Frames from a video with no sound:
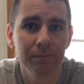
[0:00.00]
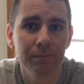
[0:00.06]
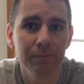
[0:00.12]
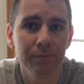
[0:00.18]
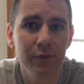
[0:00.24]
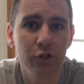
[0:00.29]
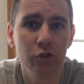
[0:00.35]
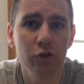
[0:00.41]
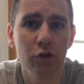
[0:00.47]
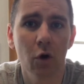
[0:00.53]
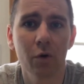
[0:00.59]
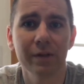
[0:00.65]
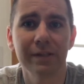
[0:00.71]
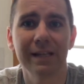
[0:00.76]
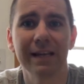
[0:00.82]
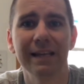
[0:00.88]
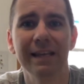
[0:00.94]
Did you notice
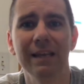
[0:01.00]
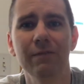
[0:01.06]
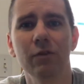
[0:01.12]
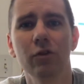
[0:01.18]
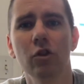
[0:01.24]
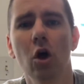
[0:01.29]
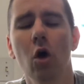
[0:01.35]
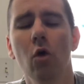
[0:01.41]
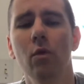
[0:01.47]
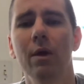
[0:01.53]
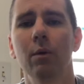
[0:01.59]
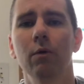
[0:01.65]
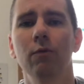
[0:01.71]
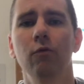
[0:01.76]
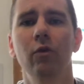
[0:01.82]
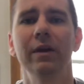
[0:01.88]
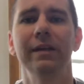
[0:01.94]
that even though they were
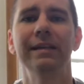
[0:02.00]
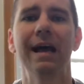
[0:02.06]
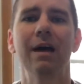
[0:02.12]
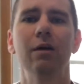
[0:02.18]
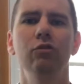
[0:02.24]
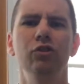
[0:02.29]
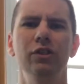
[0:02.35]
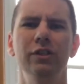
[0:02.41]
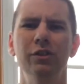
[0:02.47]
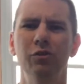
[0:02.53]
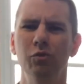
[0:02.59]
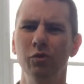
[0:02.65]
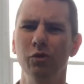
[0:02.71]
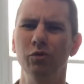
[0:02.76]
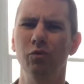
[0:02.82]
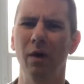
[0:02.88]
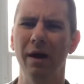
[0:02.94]
freaked out, Jesus
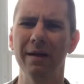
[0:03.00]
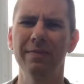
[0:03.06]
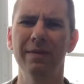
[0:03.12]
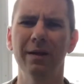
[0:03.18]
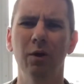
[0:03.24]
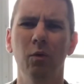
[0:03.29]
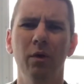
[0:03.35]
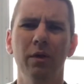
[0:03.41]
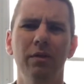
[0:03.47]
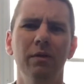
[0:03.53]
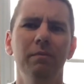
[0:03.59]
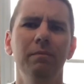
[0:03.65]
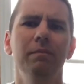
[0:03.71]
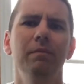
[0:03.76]
was right there with them?